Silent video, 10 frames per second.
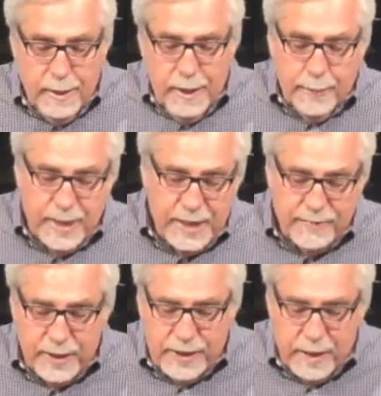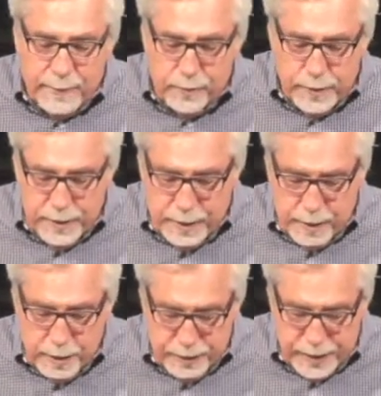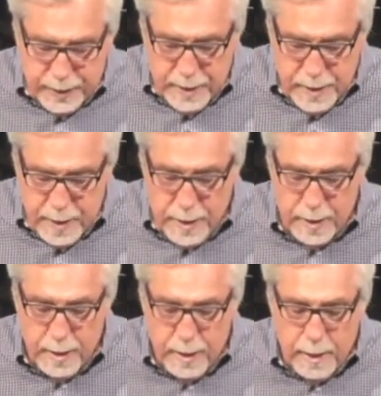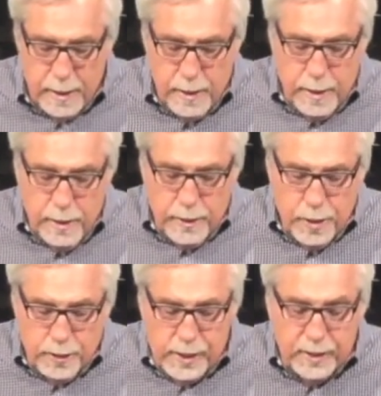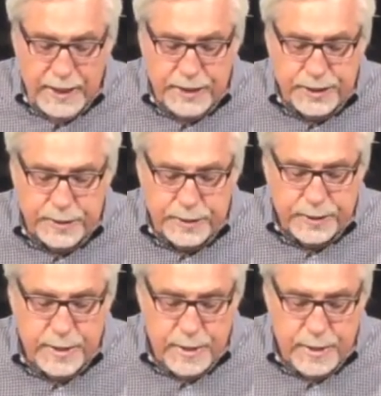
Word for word: I'm going to give you a couple in closing. Go to Galatians